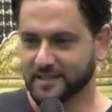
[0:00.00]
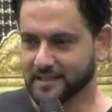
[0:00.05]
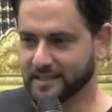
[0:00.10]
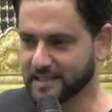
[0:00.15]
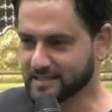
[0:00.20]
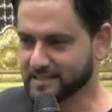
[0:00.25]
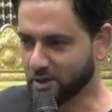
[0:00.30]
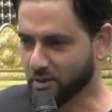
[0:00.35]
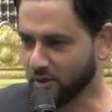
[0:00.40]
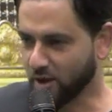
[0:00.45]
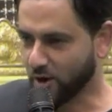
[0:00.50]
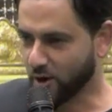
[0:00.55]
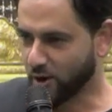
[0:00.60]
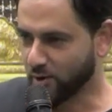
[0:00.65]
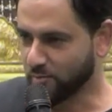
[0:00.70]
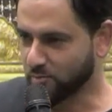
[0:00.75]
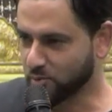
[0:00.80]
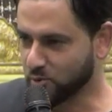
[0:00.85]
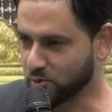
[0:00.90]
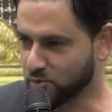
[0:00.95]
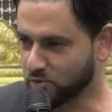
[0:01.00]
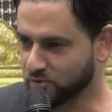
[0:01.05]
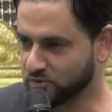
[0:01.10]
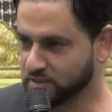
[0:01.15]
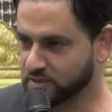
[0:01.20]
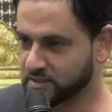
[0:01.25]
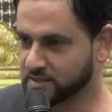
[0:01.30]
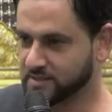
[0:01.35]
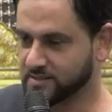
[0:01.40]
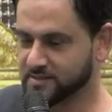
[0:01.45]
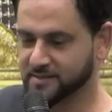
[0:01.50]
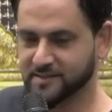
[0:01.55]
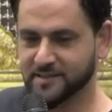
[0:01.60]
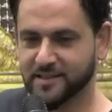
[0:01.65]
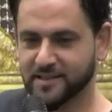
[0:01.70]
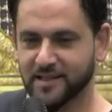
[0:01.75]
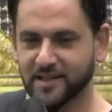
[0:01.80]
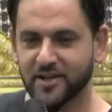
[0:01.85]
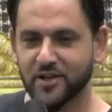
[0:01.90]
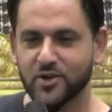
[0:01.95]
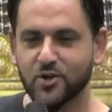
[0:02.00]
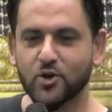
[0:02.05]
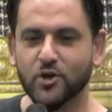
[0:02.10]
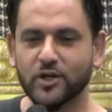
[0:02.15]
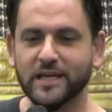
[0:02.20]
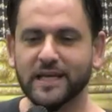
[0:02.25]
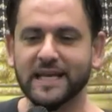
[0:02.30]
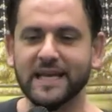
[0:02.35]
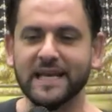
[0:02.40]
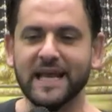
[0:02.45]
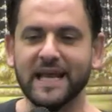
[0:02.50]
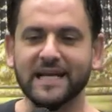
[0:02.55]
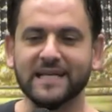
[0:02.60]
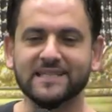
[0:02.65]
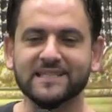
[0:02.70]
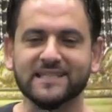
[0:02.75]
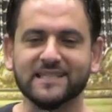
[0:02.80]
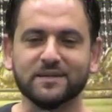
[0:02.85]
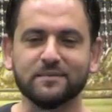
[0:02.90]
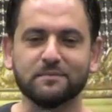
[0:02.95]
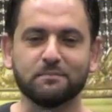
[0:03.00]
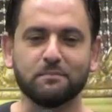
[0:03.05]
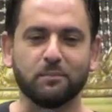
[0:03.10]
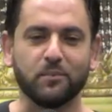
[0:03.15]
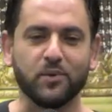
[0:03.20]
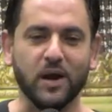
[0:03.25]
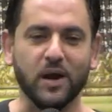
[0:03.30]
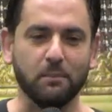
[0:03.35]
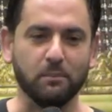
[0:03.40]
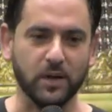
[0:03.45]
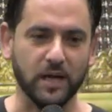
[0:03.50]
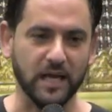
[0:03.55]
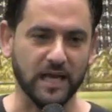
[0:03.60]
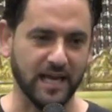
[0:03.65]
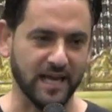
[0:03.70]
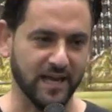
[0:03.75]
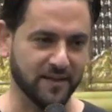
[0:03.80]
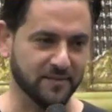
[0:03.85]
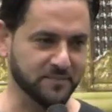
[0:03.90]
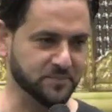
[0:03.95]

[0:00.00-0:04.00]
That's how the heart moves. You're connected properly.